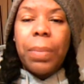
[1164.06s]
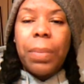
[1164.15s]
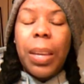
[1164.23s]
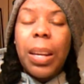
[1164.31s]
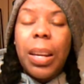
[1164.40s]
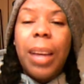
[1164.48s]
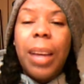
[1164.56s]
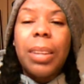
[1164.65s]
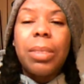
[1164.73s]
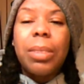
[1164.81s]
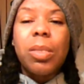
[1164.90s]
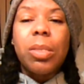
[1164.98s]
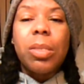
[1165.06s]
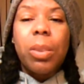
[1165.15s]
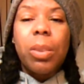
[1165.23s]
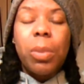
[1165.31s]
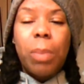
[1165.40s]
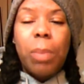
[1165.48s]
and I can just
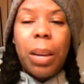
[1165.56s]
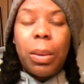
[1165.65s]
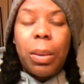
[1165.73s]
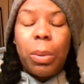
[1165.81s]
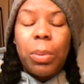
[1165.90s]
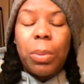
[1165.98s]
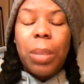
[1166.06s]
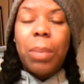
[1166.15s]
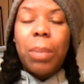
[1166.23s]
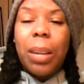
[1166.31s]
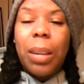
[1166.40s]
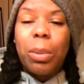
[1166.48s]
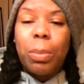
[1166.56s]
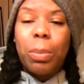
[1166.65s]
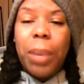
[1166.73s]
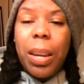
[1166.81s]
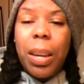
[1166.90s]
learn on my own in my own